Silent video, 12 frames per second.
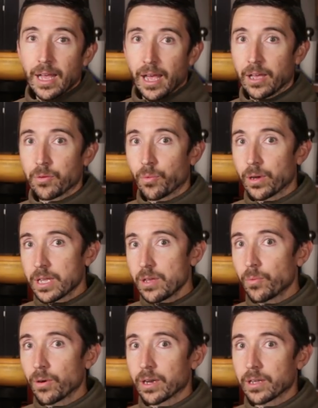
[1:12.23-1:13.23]
And what he
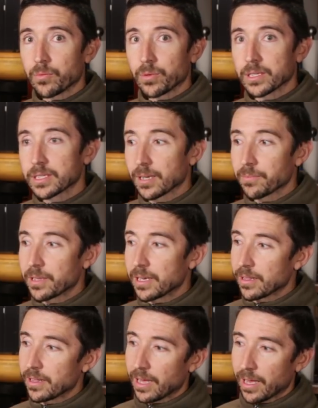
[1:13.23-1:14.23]
wanted was
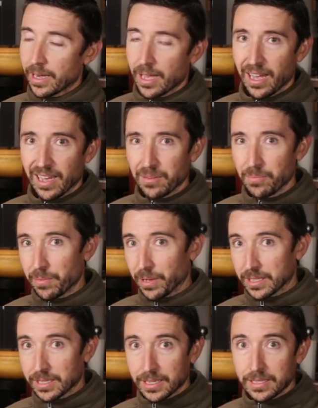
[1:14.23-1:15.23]
something that had maybe
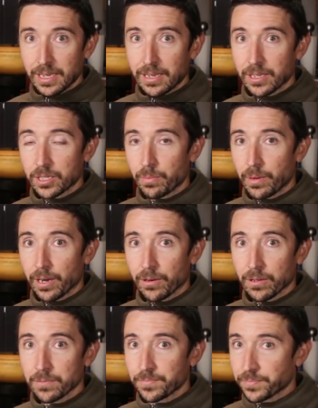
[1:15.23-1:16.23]
a sixteen inch
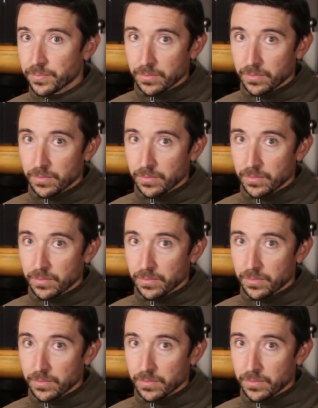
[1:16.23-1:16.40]
barrel,